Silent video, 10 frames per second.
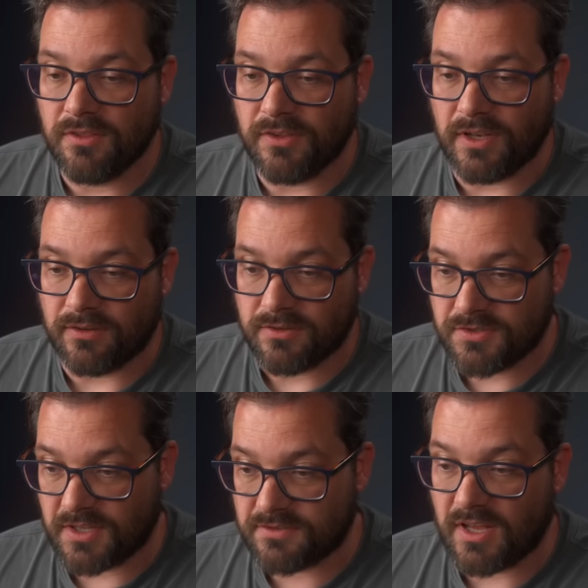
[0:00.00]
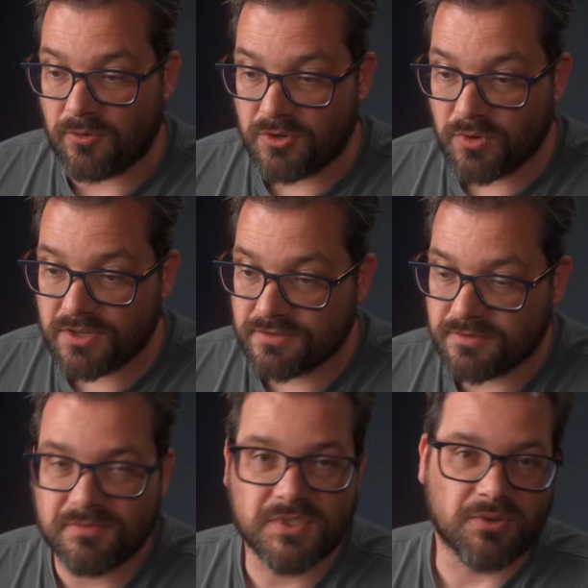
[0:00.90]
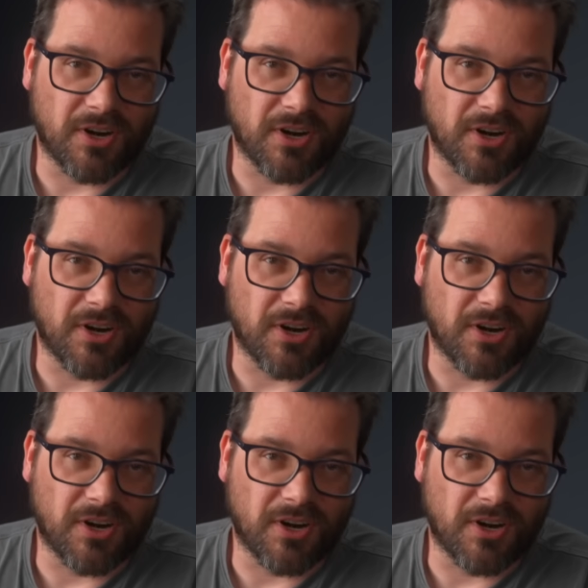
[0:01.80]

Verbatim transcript: then sends that request to